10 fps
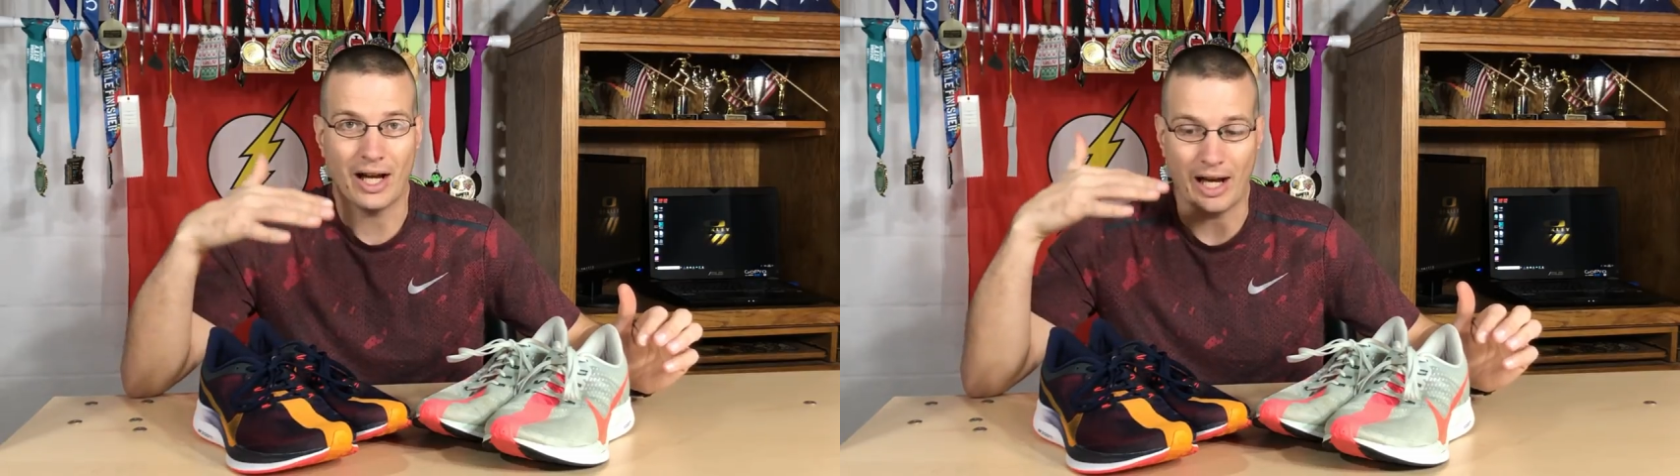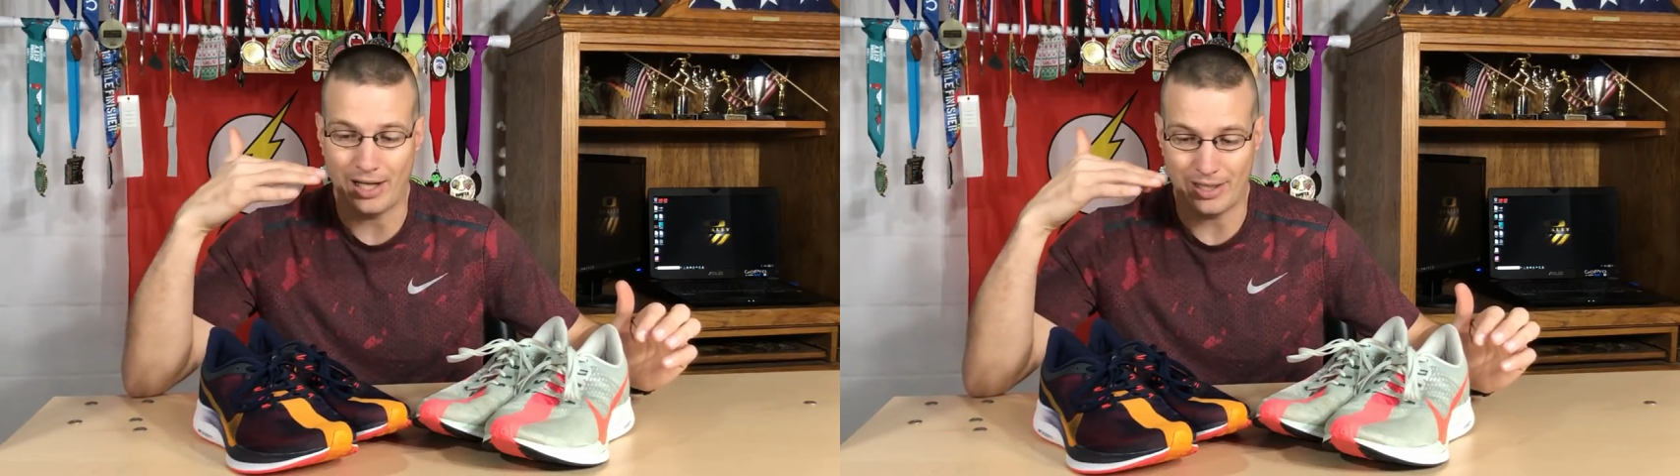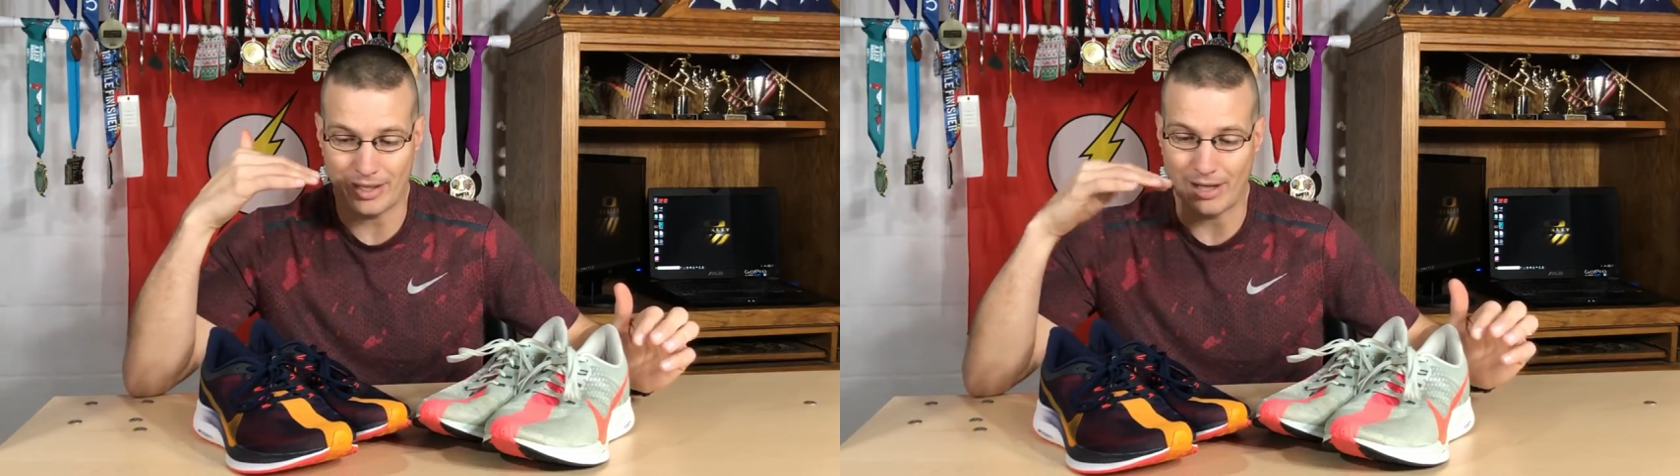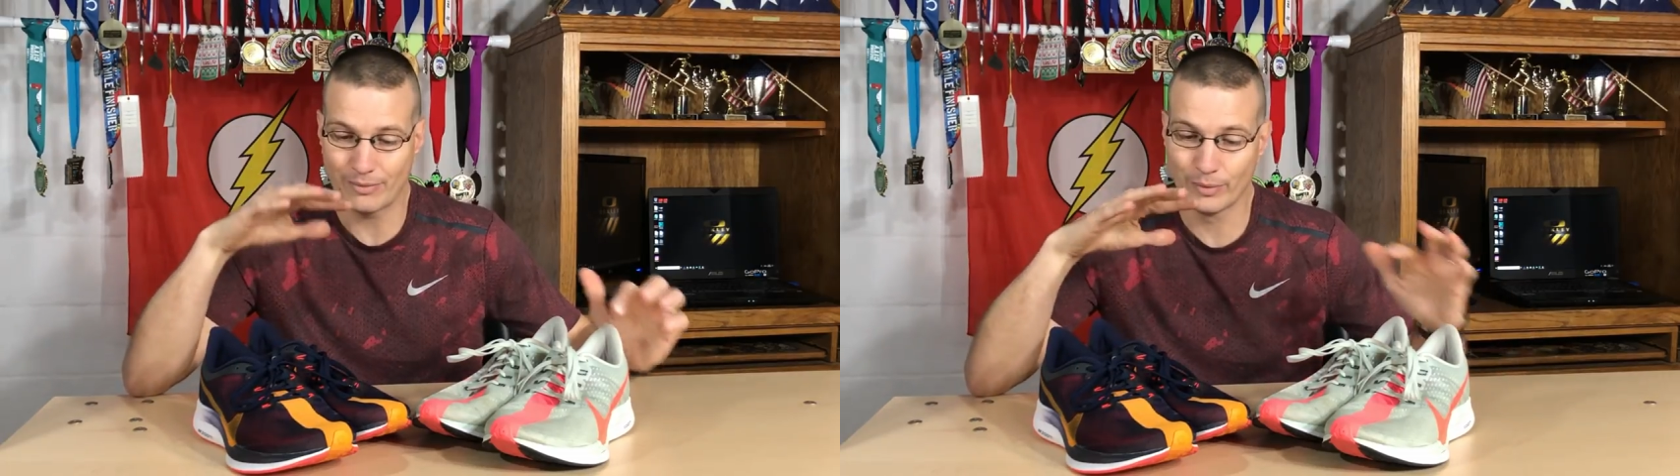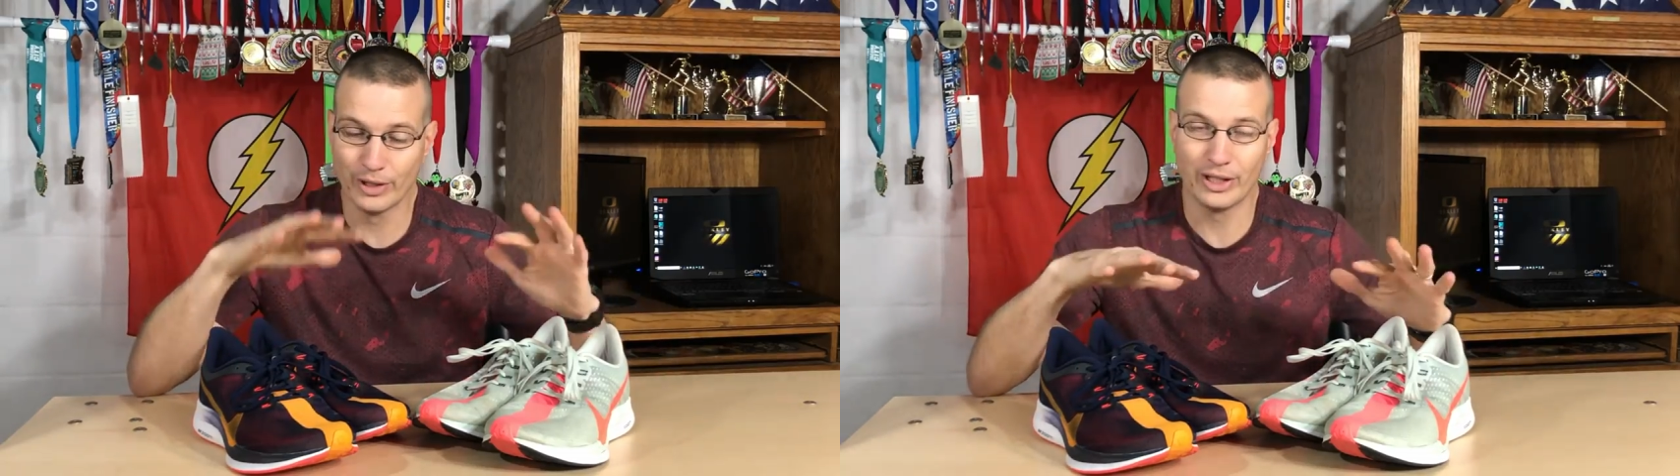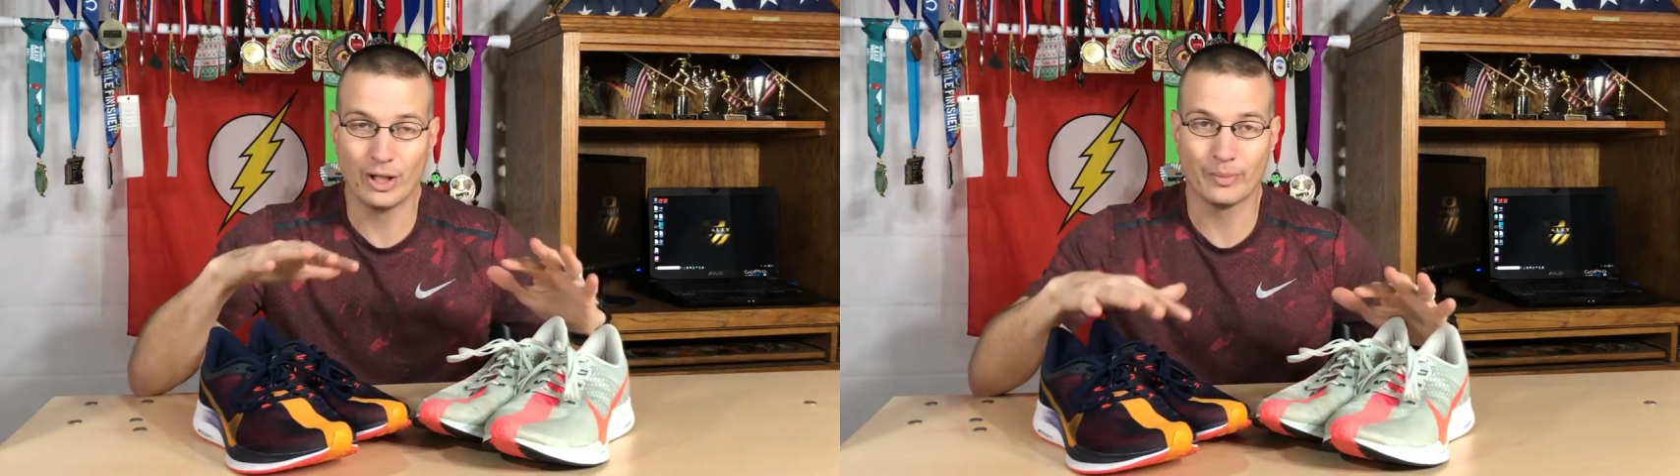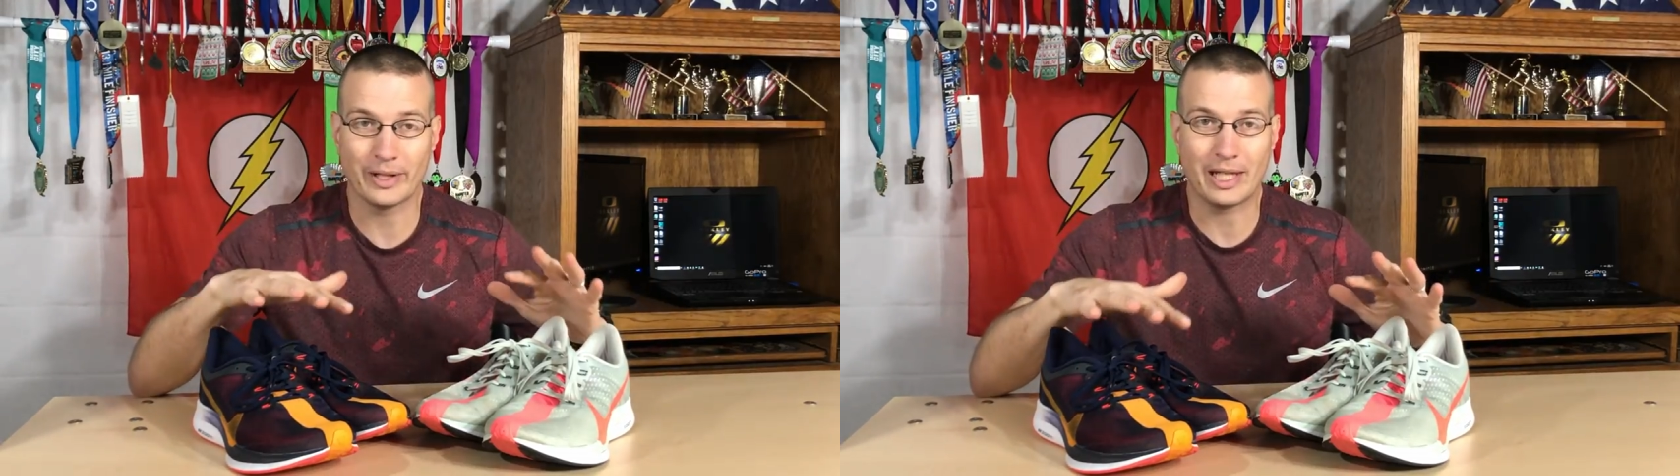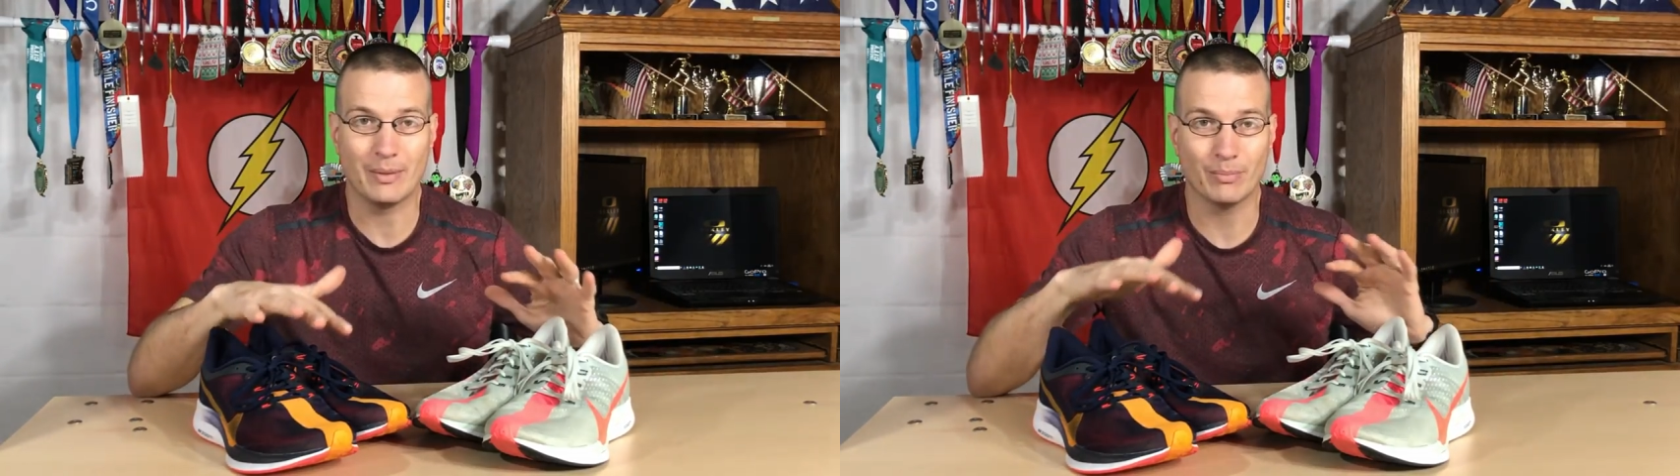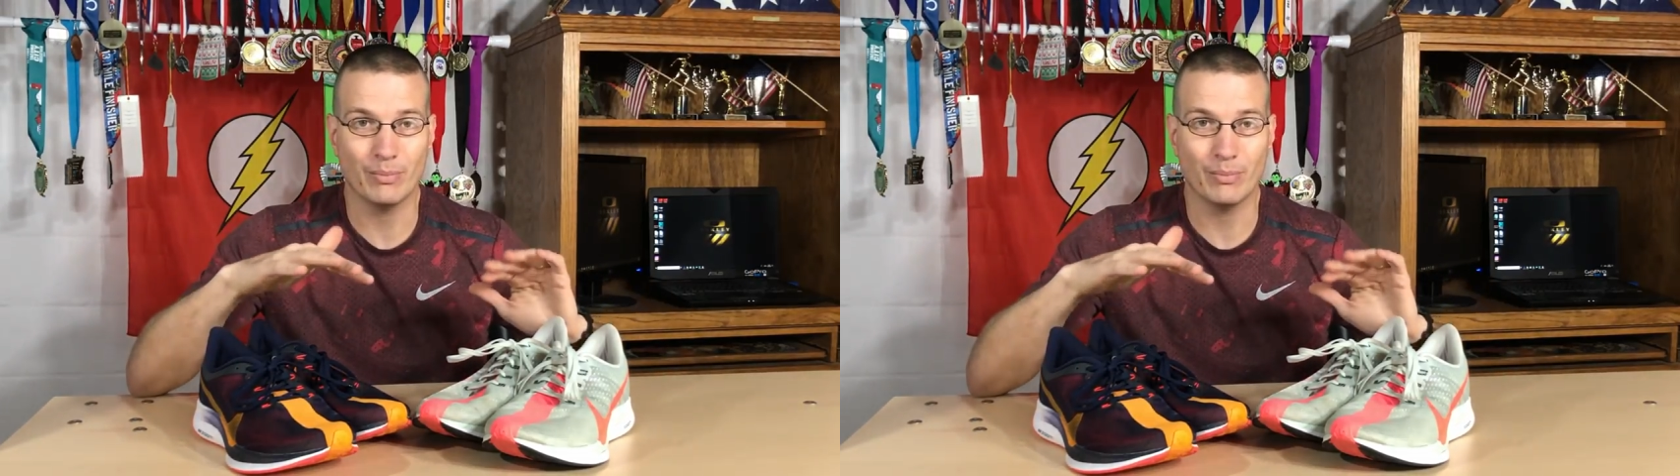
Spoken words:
I really hope they keep